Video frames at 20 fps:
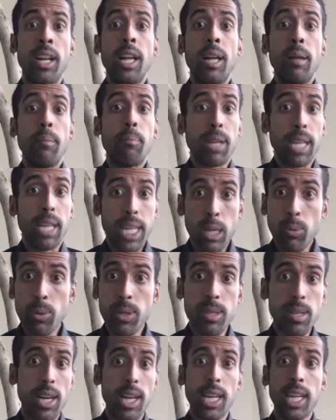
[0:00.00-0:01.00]
But he
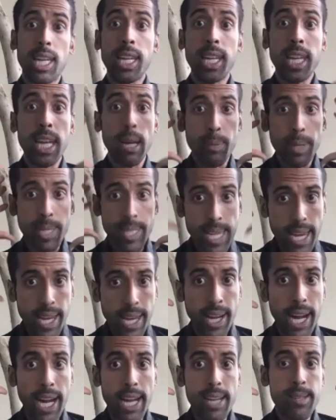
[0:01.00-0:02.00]
was like, he kept his head
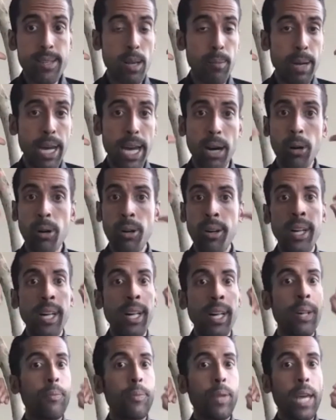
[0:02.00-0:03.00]
high somehow,
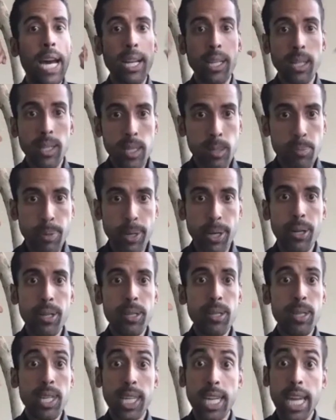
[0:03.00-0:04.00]
had good
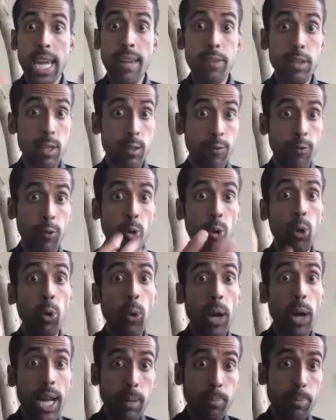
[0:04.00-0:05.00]
spirits. He gave his food
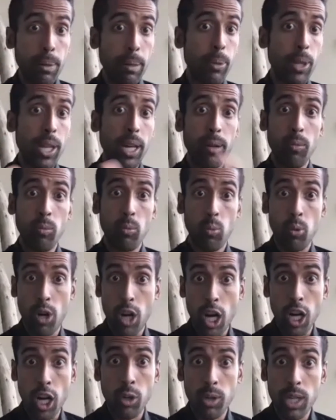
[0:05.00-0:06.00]
away to people that were
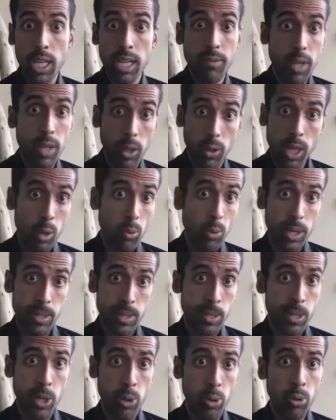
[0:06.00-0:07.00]
hungry, even though he was
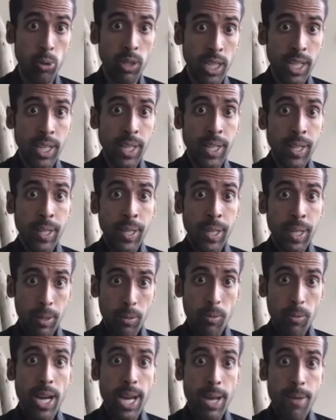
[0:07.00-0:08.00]
too,
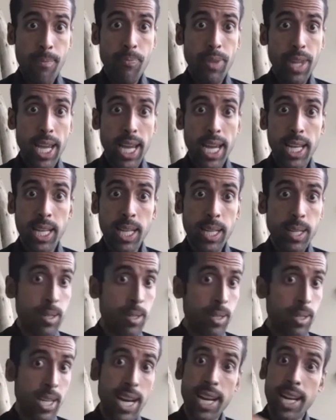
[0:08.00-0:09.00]
right? And he
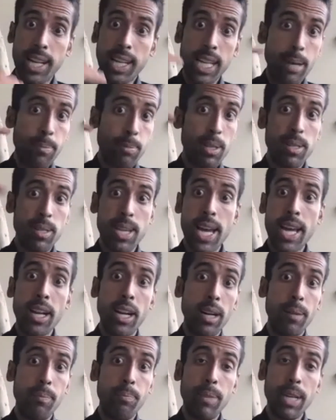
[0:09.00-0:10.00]
just kind of kept his head
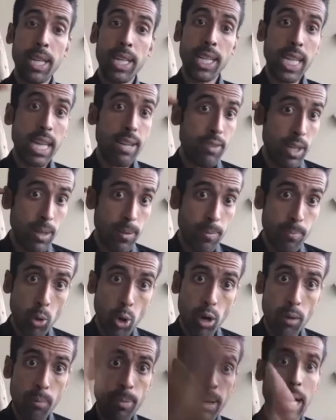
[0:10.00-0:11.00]
up, and he gave it a more
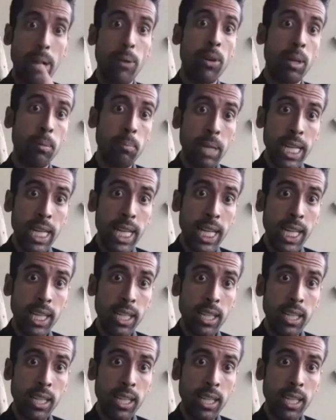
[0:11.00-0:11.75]
empowering meaning.